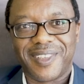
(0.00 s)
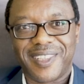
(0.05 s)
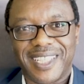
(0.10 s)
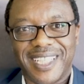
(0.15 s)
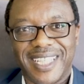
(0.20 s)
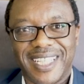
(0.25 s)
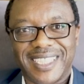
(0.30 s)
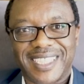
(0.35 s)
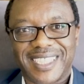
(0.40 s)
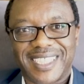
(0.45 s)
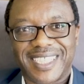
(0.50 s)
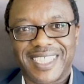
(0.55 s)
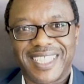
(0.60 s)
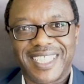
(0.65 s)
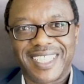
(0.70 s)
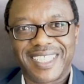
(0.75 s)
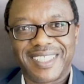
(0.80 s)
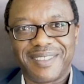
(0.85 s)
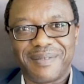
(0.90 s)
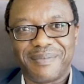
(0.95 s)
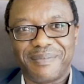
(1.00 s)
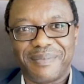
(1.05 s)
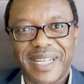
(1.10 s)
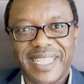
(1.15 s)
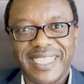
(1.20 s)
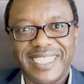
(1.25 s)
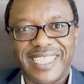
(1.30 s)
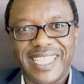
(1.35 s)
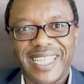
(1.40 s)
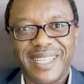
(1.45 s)
August,
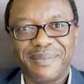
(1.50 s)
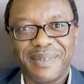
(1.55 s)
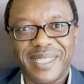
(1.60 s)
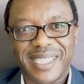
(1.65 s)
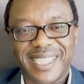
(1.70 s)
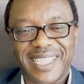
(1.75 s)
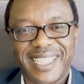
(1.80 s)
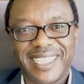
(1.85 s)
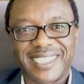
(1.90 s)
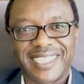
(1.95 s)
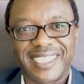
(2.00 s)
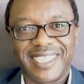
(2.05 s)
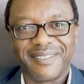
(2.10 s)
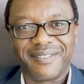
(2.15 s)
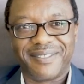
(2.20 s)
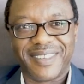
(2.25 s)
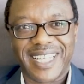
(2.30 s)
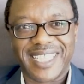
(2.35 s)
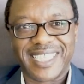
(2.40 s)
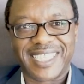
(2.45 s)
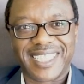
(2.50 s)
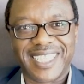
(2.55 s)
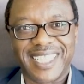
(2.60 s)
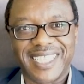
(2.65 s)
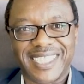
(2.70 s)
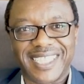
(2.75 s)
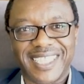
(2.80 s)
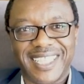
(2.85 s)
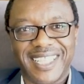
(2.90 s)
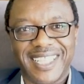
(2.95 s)
my term as acting vice
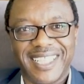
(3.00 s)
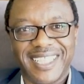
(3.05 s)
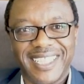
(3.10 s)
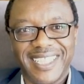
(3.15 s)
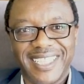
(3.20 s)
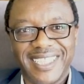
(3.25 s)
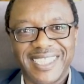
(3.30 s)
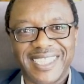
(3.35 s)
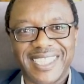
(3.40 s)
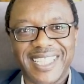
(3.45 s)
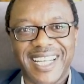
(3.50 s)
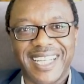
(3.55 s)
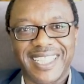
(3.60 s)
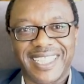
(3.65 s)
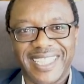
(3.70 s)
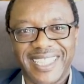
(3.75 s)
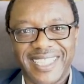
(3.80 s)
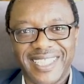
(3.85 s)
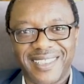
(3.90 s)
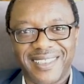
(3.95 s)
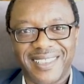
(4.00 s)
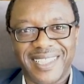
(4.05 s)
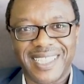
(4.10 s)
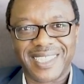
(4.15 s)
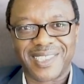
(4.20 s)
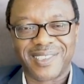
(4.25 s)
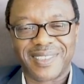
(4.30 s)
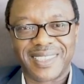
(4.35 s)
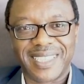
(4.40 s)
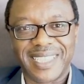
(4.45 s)
chancellor ends. Again, I'd
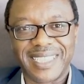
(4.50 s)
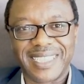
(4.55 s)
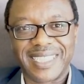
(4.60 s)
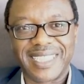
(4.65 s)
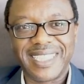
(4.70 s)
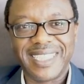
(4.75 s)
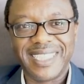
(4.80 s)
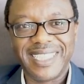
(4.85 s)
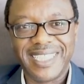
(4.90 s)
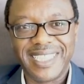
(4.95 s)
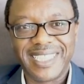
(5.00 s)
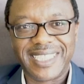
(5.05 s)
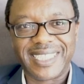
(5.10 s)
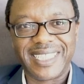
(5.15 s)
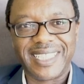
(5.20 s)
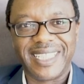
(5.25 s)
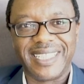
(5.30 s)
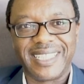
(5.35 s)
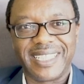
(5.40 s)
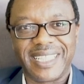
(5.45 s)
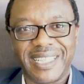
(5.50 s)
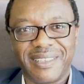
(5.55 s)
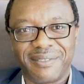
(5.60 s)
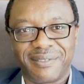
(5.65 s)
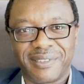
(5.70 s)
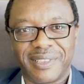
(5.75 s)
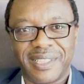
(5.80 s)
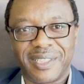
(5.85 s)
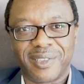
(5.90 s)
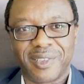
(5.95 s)
like to thank each and
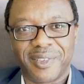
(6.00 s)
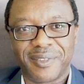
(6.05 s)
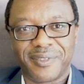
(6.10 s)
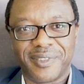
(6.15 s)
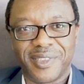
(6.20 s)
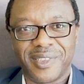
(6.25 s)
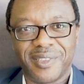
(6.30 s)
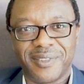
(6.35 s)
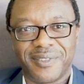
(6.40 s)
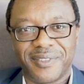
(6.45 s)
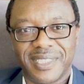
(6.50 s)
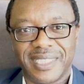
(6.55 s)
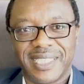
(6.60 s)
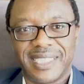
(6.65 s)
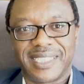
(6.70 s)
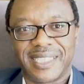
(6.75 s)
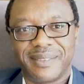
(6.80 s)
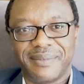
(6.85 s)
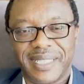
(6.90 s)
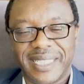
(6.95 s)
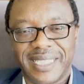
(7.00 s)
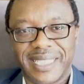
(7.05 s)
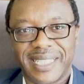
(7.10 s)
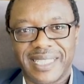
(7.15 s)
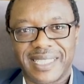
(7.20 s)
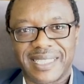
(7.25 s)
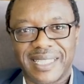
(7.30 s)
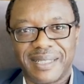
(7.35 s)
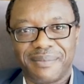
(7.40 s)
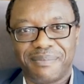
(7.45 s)
every one of you for the
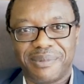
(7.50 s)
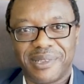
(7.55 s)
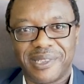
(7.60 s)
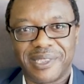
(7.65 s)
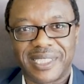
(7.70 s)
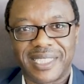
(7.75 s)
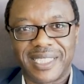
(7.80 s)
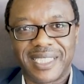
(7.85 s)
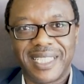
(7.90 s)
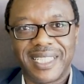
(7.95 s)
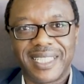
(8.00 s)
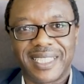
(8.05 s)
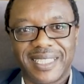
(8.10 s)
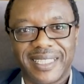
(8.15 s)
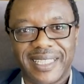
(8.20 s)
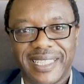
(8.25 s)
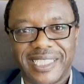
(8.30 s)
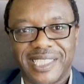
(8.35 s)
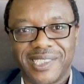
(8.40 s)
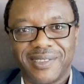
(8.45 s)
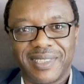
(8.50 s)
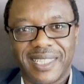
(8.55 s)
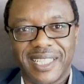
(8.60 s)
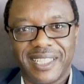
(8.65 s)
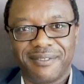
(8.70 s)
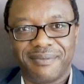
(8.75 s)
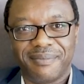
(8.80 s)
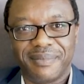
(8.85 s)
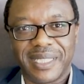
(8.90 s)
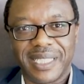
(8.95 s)
tremendous support that you
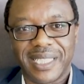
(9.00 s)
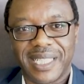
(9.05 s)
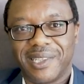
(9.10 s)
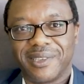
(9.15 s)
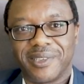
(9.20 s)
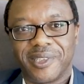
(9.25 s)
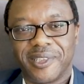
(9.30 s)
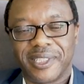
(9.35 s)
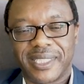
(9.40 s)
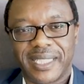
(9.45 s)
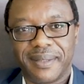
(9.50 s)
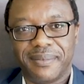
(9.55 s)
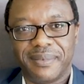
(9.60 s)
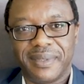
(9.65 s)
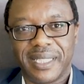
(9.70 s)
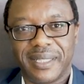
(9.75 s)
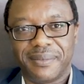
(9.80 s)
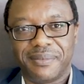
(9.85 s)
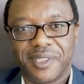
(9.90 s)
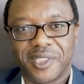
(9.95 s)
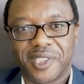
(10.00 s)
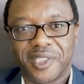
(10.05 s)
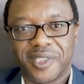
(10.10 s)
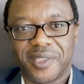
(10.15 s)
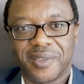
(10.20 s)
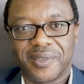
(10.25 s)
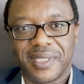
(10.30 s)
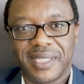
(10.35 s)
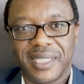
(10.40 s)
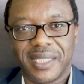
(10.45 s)
gave me. I would not have been able to
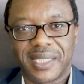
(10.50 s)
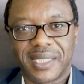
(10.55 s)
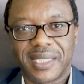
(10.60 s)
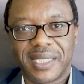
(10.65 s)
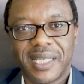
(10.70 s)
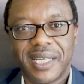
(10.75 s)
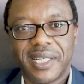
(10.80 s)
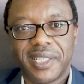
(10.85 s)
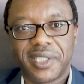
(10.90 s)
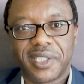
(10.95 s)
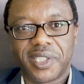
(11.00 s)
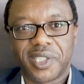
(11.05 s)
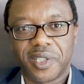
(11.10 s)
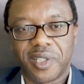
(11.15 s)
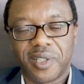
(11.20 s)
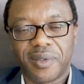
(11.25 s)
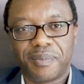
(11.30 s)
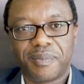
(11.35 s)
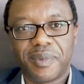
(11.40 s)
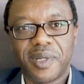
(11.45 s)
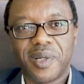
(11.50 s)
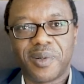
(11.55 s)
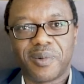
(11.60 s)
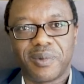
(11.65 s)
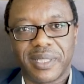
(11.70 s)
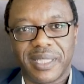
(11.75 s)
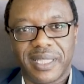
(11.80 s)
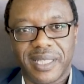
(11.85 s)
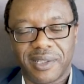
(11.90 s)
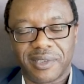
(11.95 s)
do this job
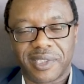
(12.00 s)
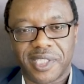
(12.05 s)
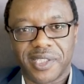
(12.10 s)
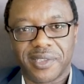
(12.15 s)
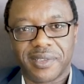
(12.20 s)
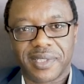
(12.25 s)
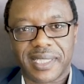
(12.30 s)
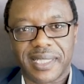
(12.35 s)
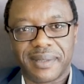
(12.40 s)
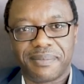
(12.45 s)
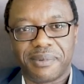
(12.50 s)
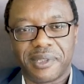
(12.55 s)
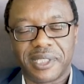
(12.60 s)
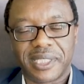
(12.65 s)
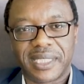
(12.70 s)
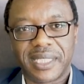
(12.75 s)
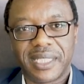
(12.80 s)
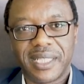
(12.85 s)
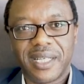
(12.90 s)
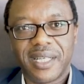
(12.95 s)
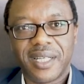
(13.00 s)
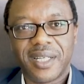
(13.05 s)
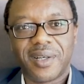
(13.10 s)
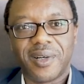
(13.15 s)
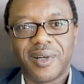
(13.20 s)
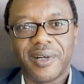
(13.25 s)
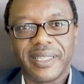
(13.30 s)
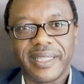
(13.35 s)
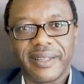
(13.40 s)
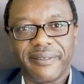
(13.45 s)
without your support.
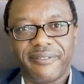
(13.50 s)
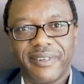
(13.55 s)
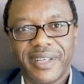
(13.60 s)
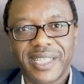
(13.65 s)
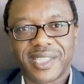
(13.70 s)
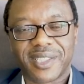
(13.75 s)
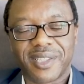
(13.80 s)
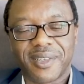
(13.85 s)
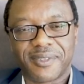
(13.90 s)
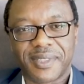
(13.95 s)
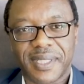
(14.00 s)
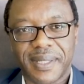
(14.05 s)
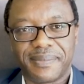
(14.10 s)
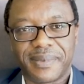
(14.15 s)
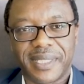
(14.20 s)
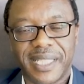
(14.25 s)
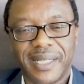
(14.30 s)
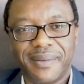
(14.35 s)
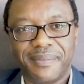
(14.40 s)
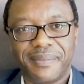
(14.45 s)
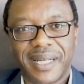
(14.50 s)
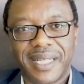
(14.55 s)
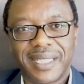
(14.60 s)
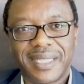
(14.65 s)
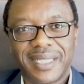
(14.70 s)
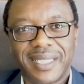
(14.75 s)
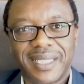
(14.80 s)
On the 1st of September,